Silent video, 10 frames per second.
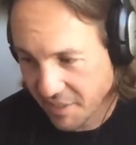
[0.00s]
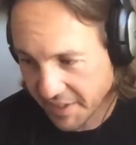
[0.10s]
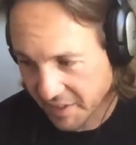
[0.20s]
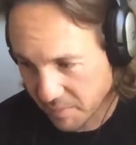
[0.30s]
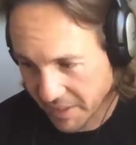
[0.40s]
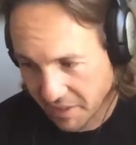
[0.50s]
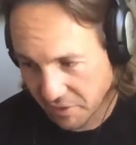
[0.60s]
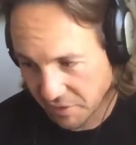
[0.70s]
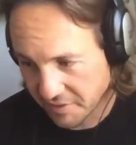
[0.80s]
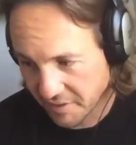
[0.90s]
then mm. it'll be
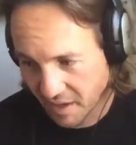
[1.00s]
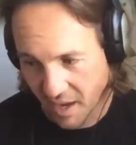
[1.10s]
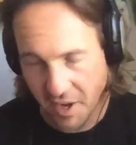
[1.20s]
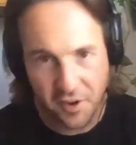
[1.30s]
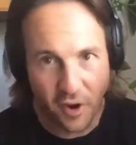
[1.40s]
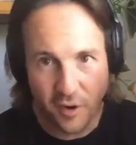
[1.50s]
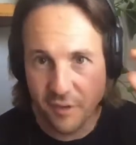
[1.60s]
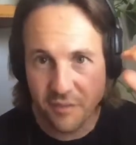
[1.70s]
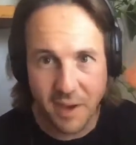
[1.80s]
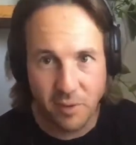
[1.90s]
killed. I don't
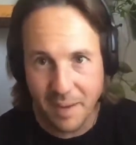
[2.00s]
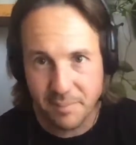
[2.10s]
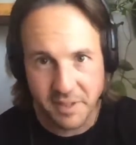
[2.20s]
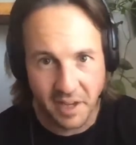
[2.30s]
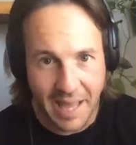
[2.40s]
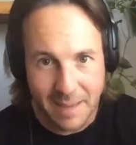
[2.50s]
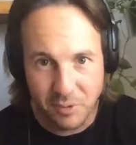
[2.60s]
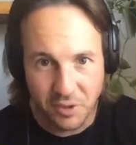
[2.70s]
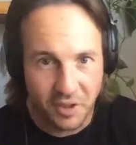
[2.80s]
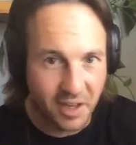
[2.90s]
know if that would happen in a
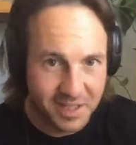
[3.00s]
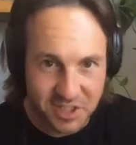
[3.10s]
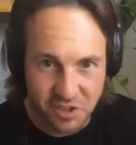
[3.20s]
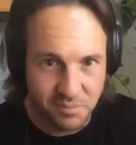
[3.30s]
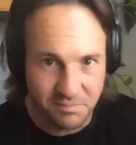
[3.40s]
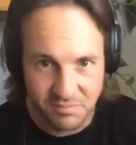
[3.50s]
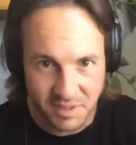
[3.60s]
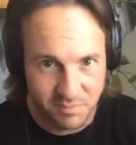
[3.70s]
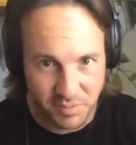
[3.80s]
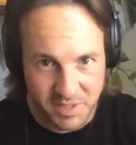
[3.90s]
lab or not. I
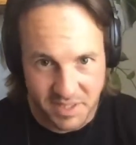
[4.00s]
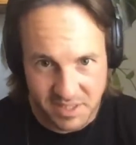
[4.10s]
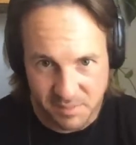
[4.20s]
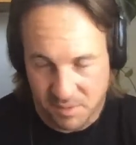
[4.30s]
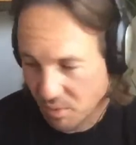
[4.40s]
assume it probably takes a